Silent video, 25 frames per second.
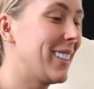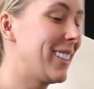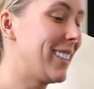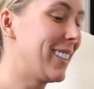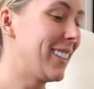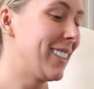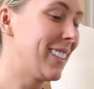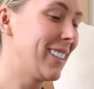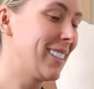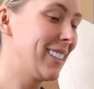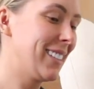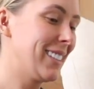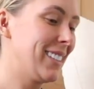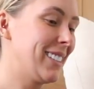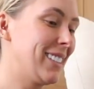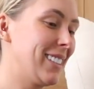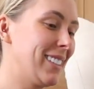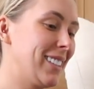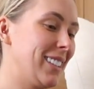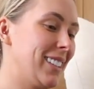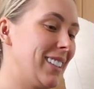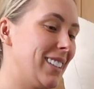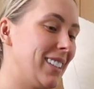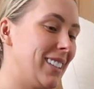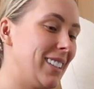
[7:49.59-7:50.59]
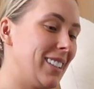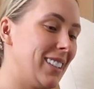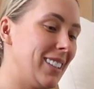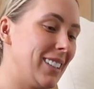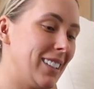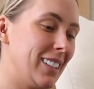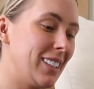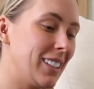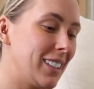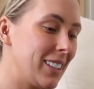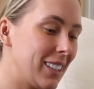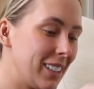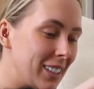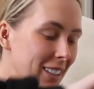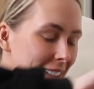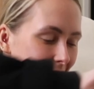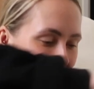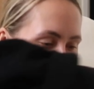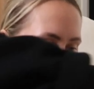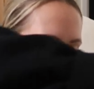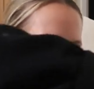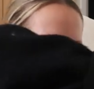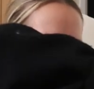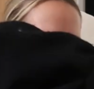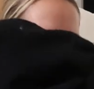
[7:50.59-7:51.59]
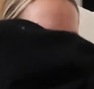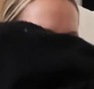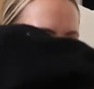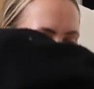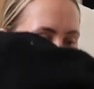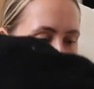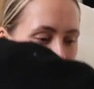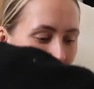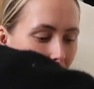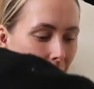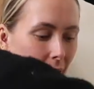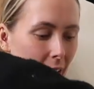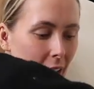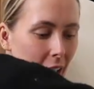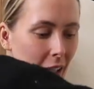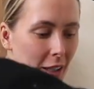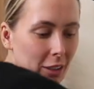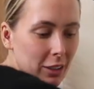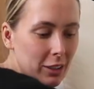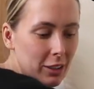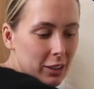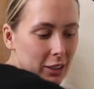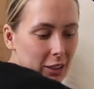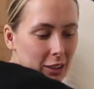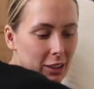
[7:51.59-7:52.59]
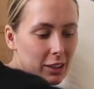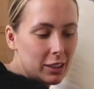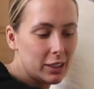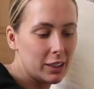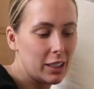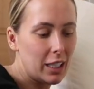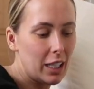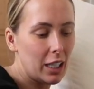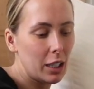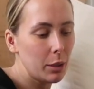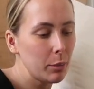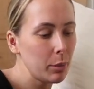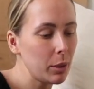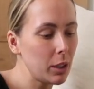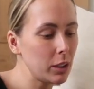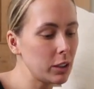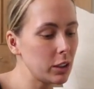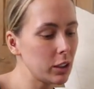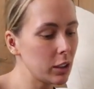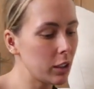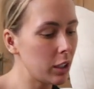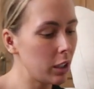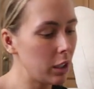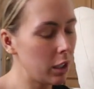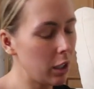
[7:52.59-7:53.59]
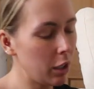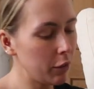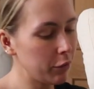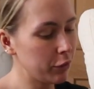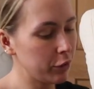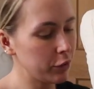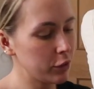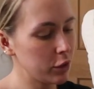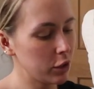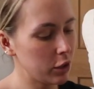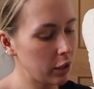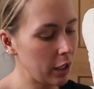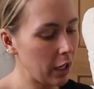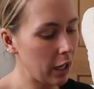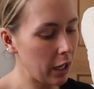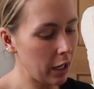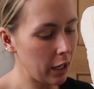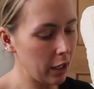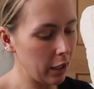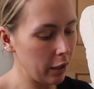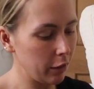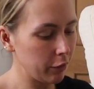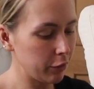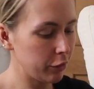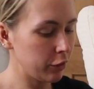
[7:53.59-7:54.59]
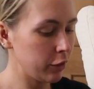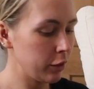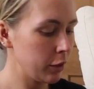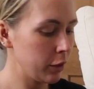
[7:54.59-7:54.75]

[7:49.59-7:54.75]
I don't know if anyone else is the same, but I just love to have